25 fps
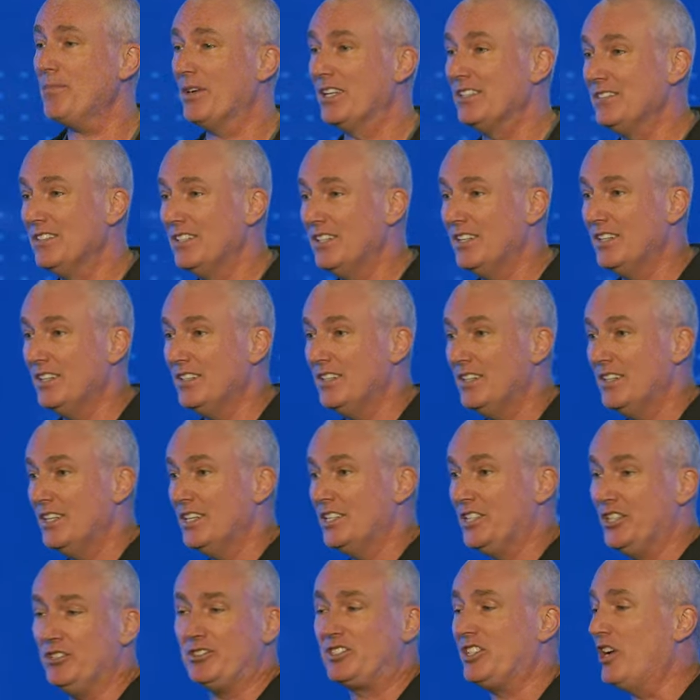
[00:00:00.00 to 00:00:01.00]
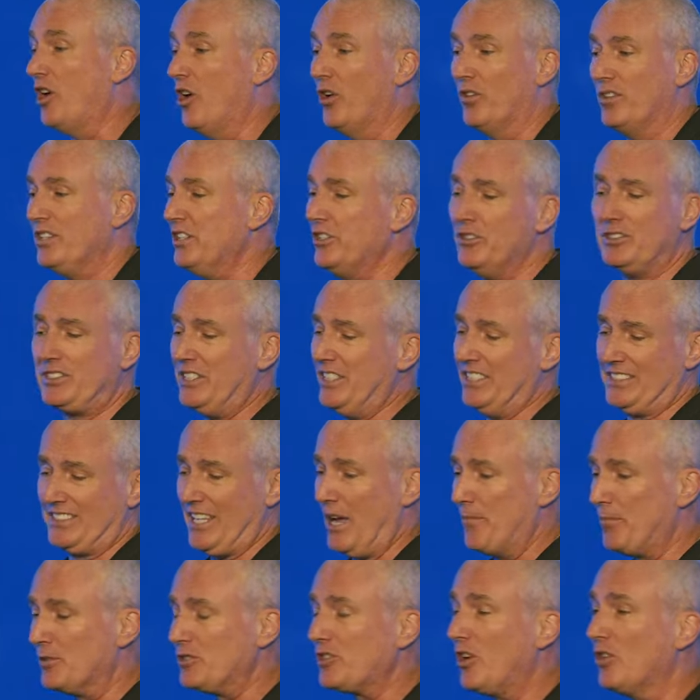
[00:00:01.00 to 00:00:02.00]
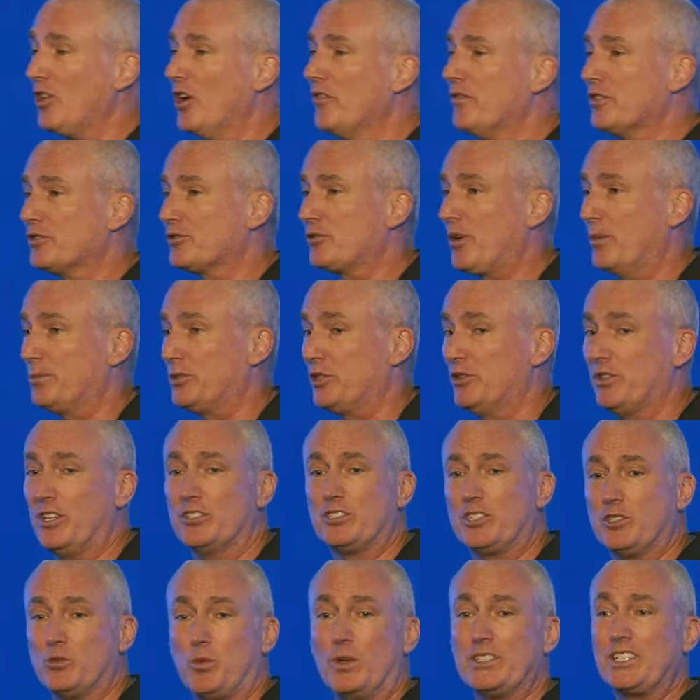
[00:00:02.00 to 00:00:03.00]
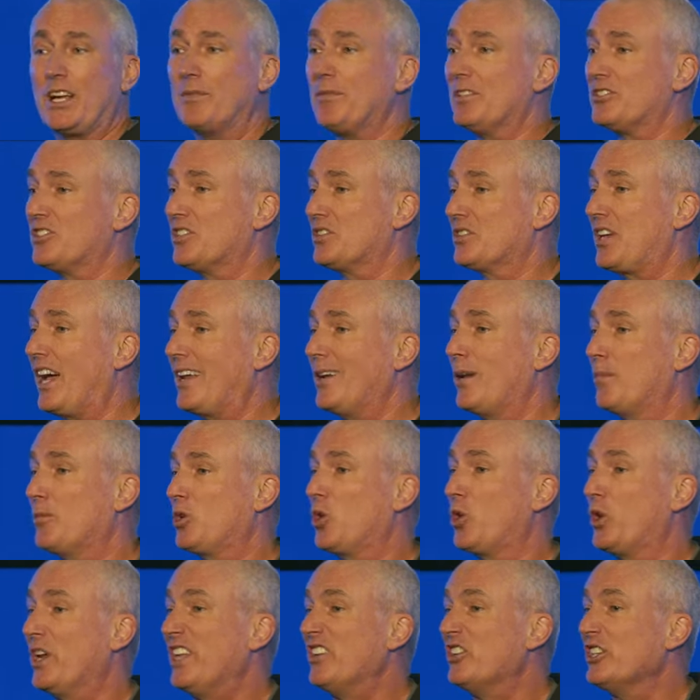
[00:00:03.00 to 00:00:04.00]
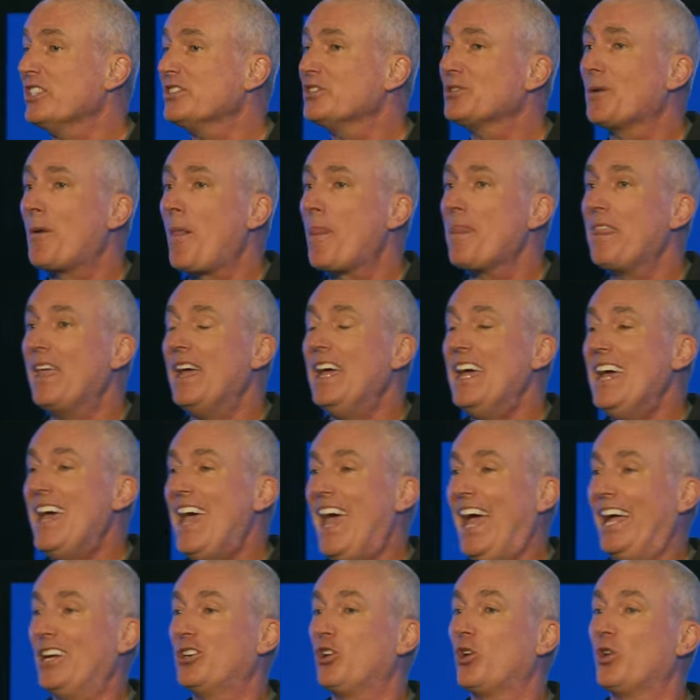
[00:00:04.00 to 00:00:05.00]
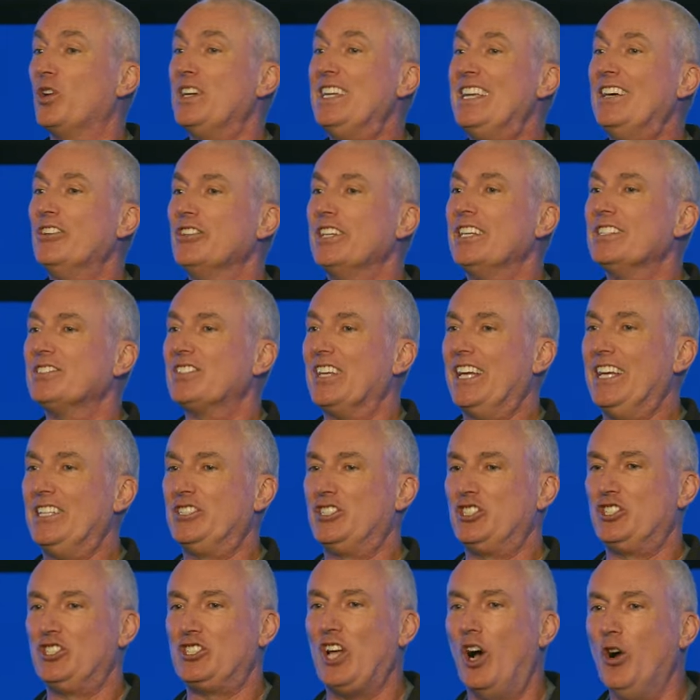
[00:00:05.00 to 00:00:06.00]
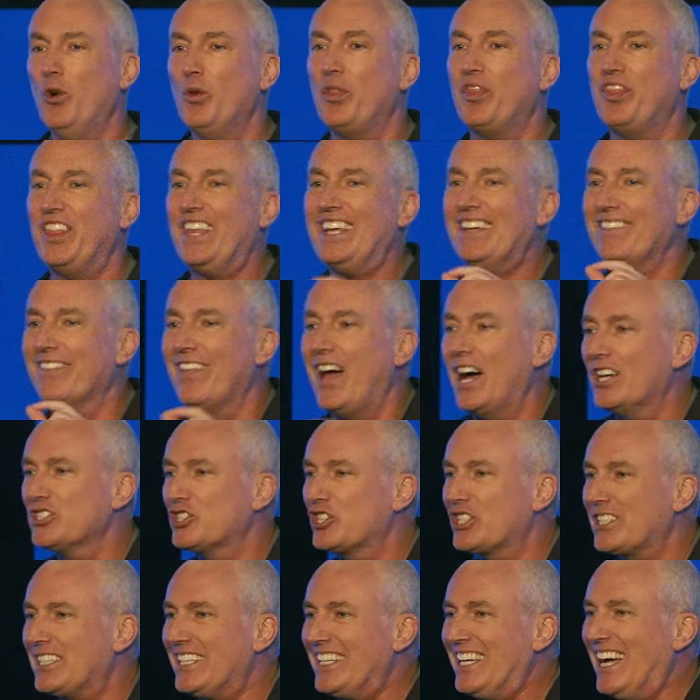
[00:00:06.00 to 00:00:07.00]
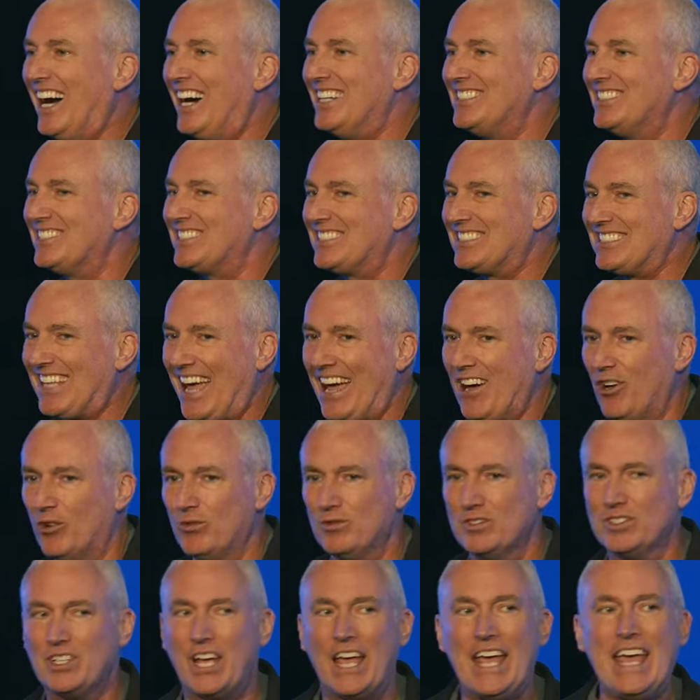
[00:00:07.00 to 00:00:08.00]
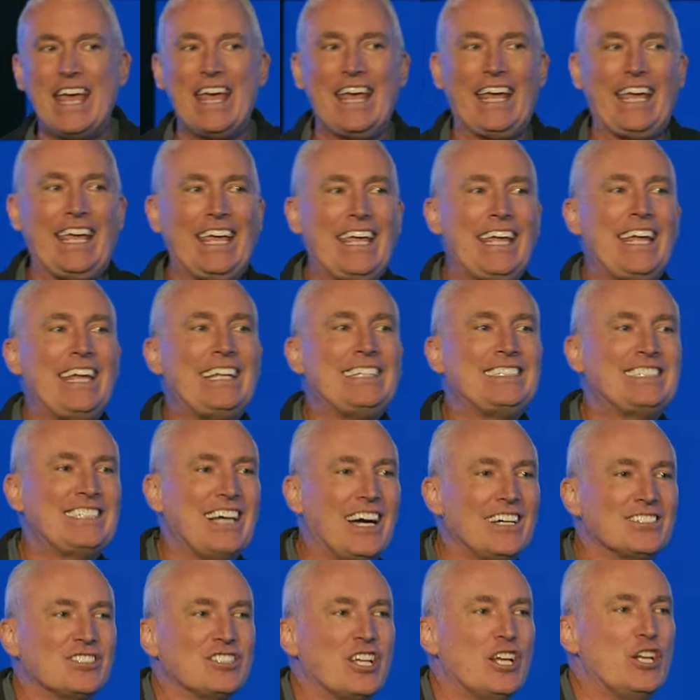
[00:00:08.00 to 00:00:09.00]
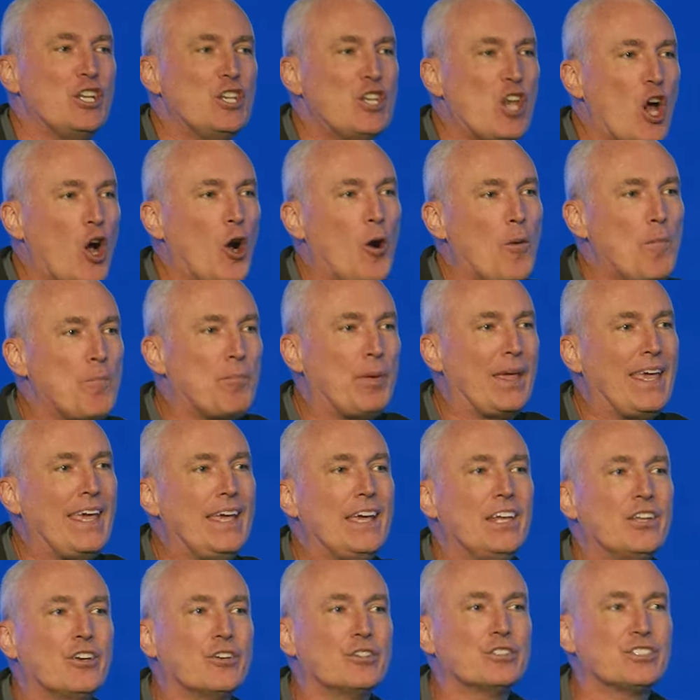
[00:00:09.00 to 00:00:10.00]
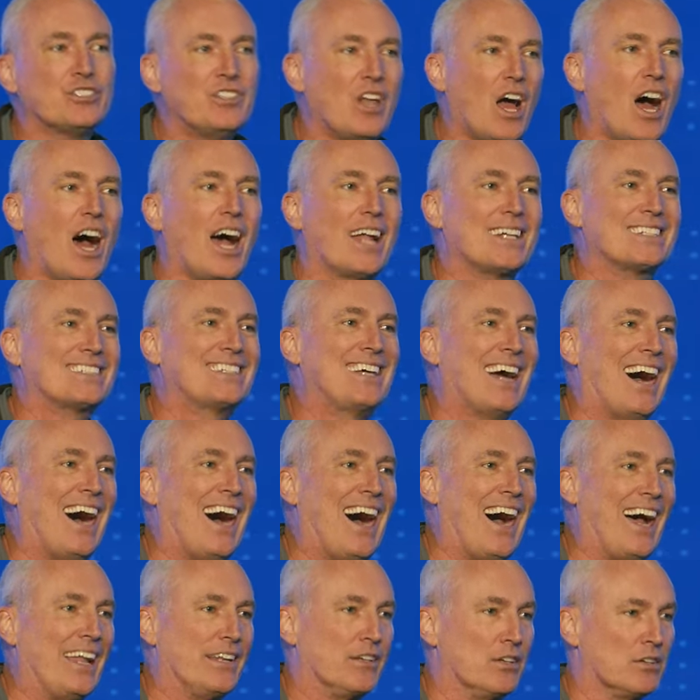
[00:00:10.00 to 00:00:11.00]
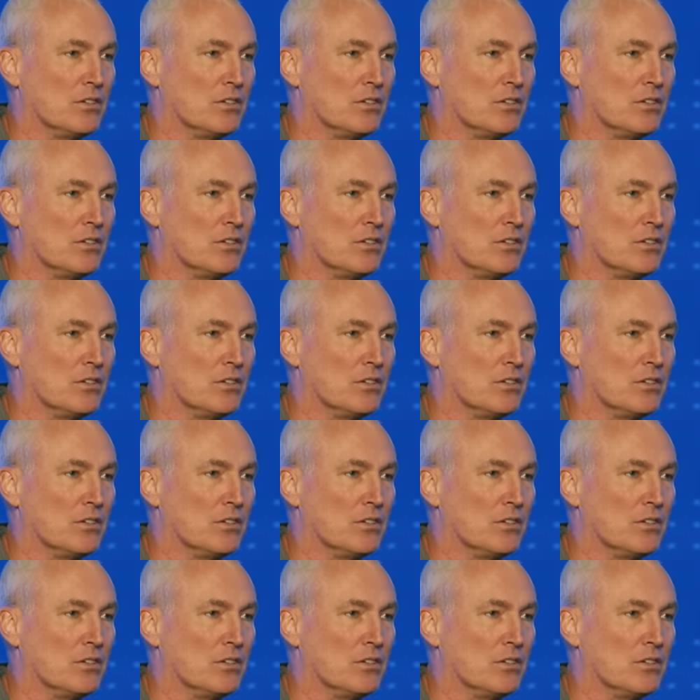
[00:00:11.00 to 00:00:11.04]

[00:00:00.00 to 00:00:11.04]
it. You see, all, you see examples all over Scripture. There's this one time, there's this guy named Cornelius. And Cornelius is so theologically unsound, he doesn't know Peter's not God.